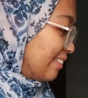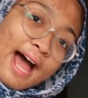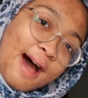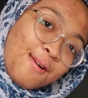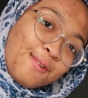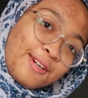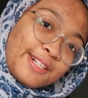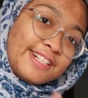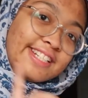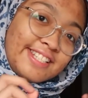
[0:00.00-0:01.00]
Now
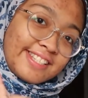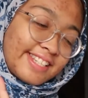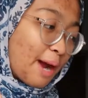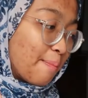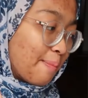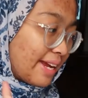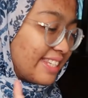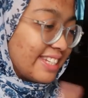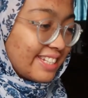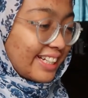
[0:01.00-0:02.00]
we're gonna start
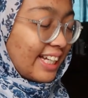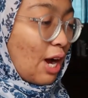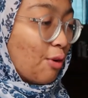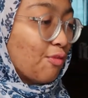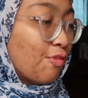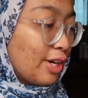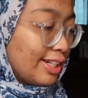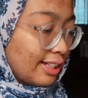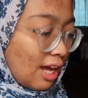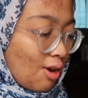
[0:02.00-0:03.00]
painting the cloud. For
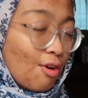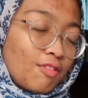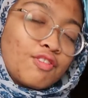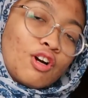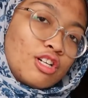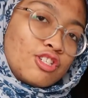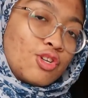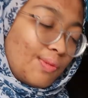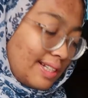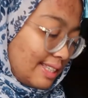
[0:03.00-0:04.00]
the cloud, of course,
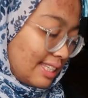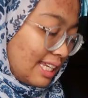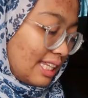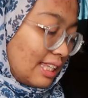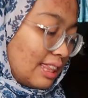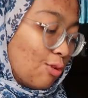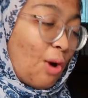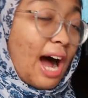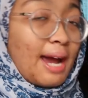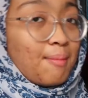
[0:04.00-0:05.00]
you will need the
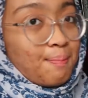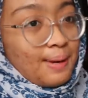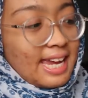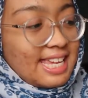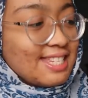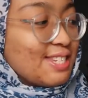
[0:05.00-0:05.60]
white paint